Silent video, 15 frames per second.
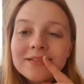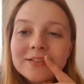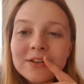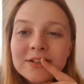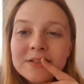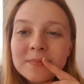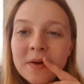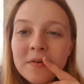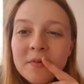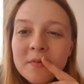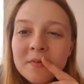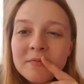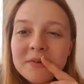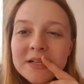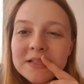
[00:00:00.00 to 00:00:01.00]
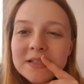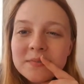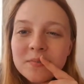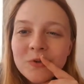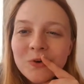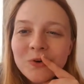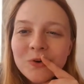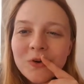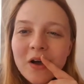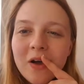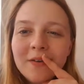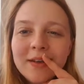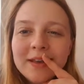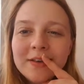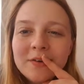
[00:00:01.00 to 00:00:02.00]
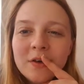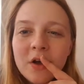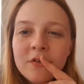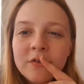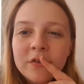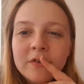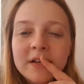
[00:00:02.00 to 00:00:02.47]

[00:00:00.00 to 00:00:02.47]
tidy my room and read some more. I'll let you know if I